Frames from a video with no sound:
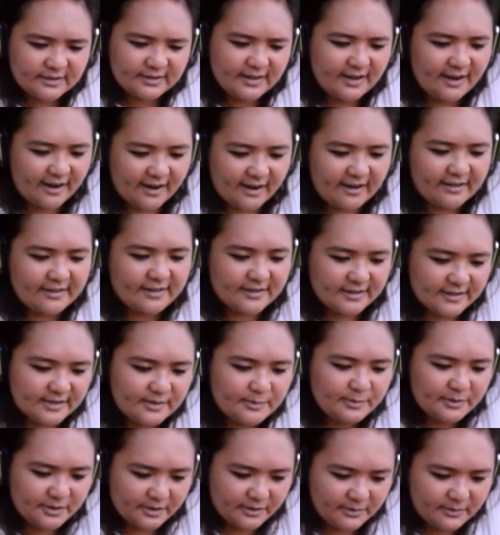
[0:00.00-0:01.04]
Yeah, this is
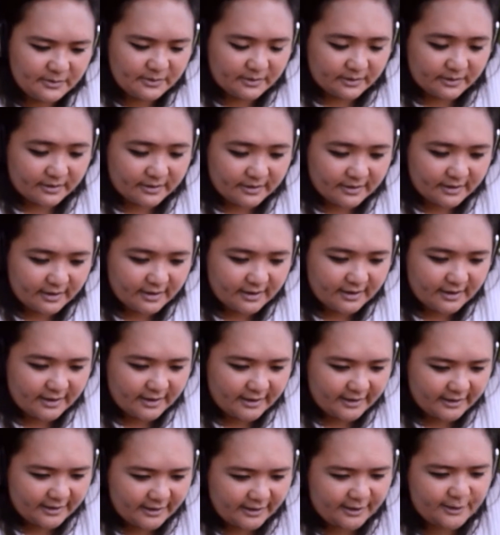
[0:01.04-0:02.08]
pretty cool.
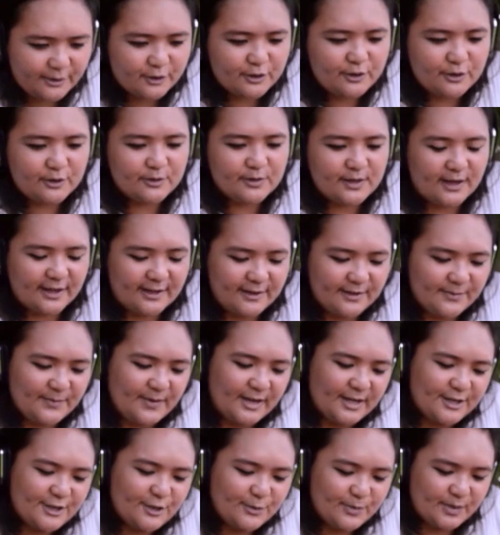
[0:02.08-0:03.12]
Like I can
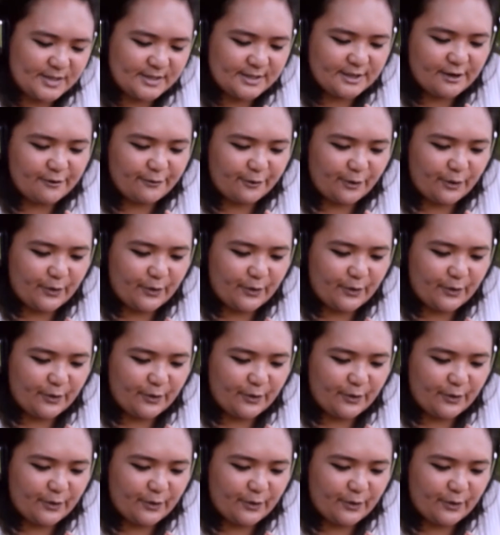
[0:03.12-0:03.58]
imagine myself